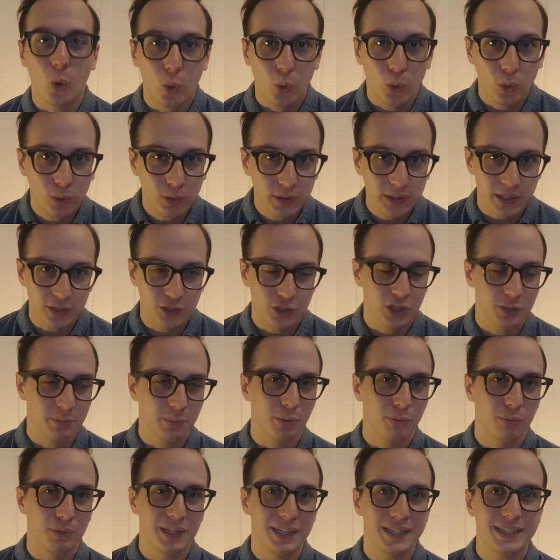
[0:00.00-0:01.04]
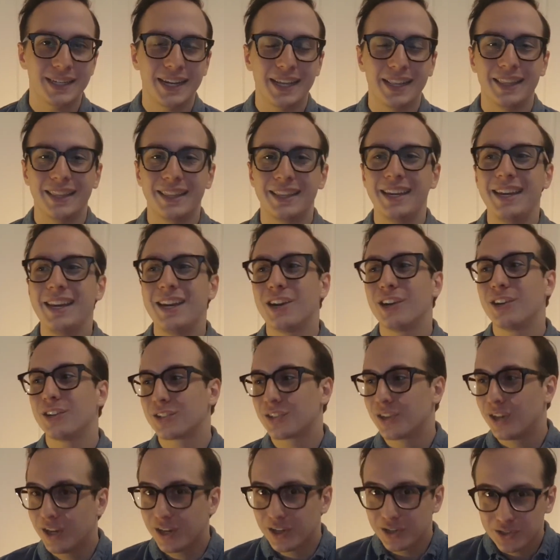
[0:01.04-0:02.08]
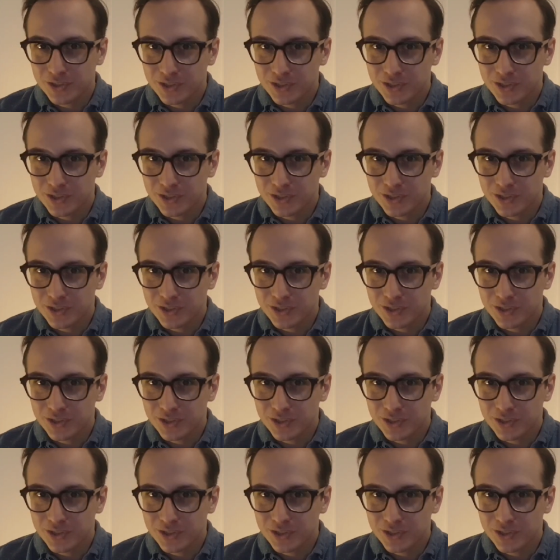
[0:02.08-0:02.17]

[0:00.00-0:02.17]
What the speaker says: Old, has just been released in theaters.